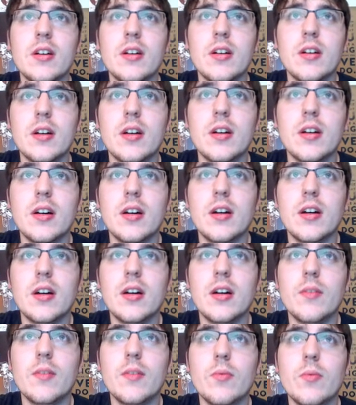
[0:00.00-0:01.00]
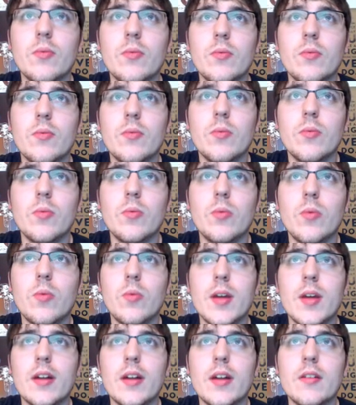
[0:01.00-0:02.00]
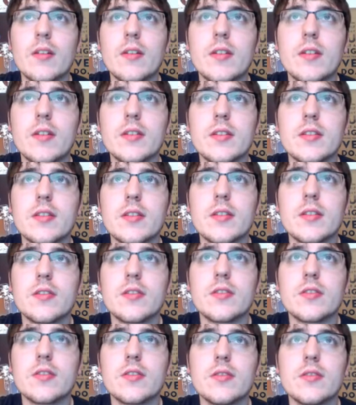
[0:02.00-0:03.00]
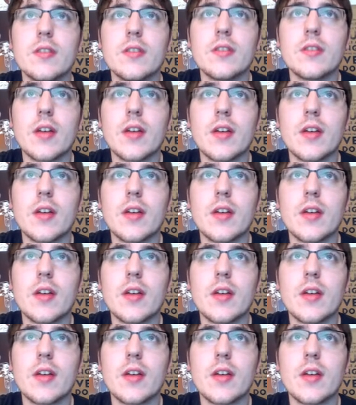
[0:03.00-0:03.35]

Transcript: Where is this? Okay.